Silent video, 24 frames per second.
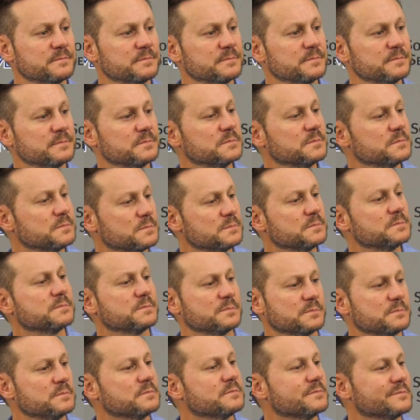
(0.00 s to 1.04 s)
in had that lead
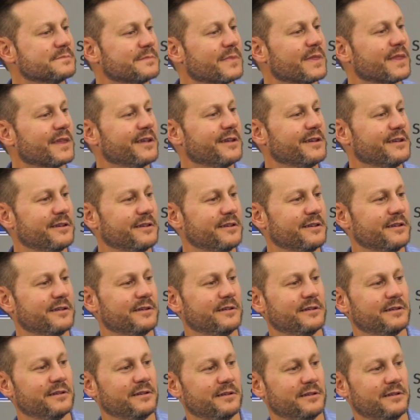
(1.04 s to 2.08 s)
from Griffin right away.
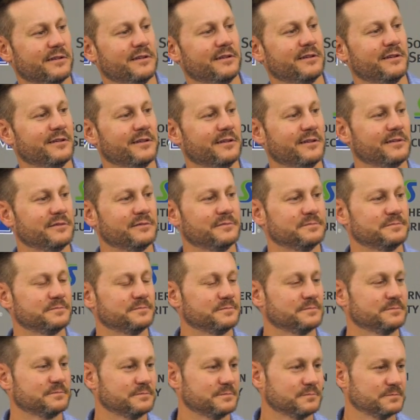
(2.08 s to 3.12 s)
He prepares every
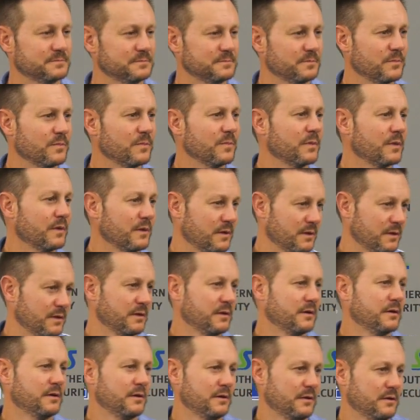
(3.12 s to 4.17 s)
week like he's going to play. That's what
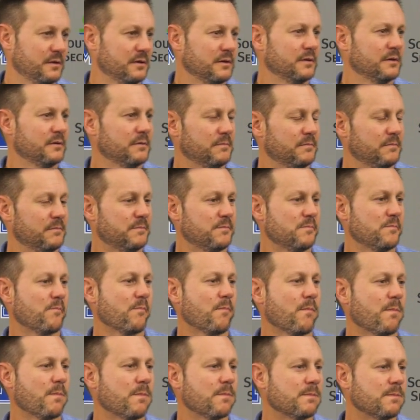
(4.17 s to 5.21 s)
you have to do. Are
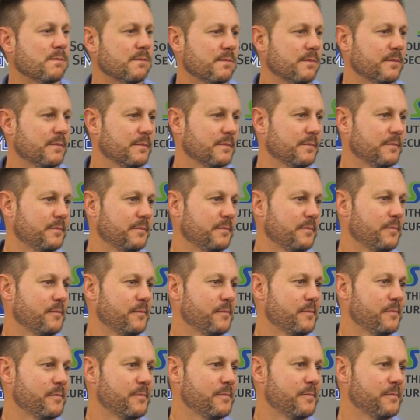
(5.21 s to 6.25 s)
the conversations different this
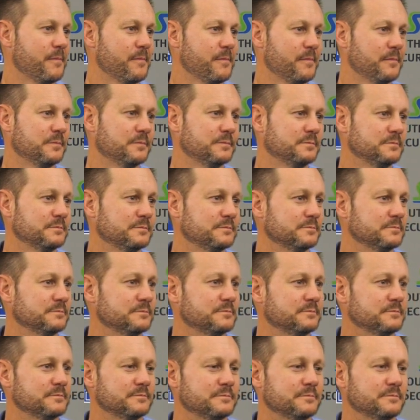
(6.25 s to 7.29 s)
week with you and him with,
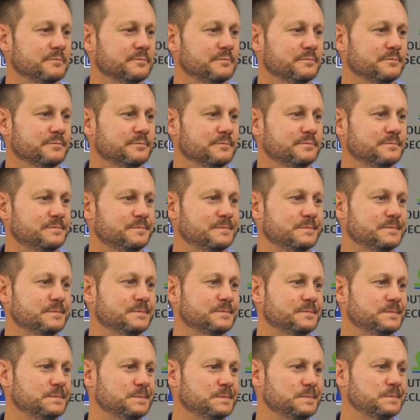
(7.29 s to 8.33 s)
with the uncertainty with Seth
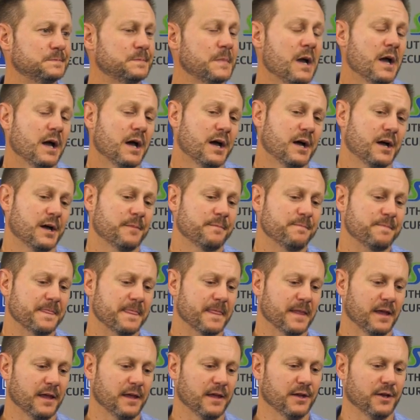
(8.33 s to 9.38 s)
injury? Um,
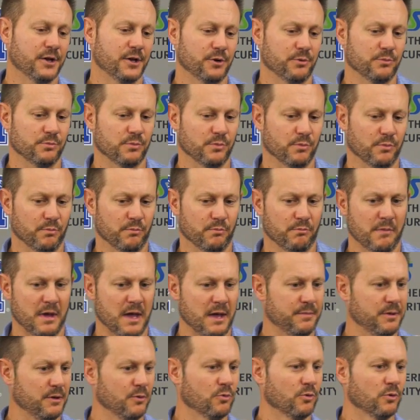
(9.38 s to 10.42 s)
you know,
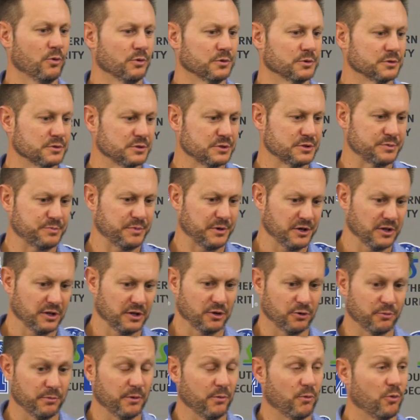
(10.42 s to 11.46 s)
maybe we'll spend a
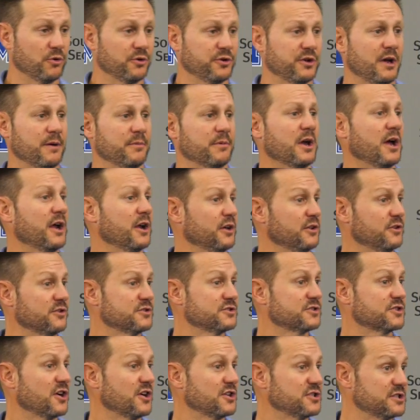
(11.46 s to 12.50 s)
little bit more time kind of
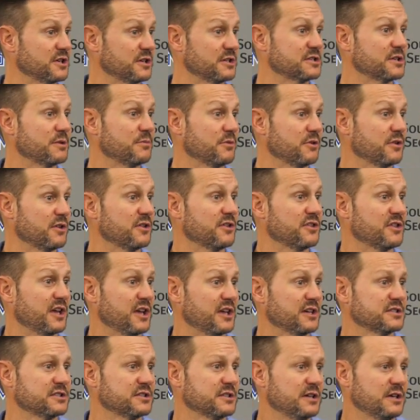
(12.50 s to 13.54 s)
discussing some of the
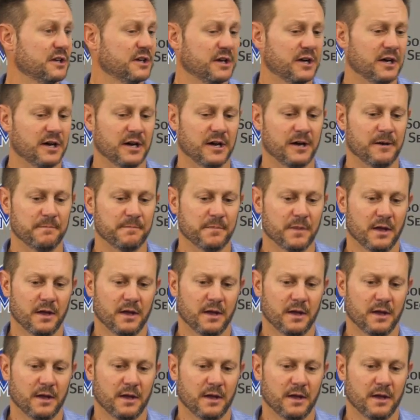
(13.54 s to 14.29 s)
things, um,